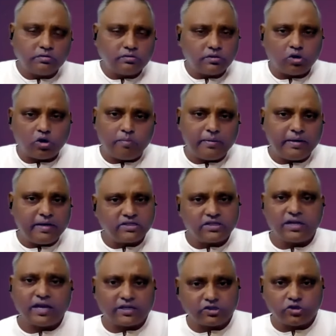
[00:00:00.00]
the
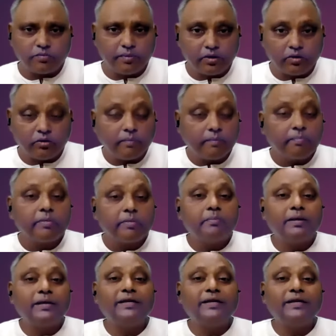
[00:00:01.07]
combination has to be good, but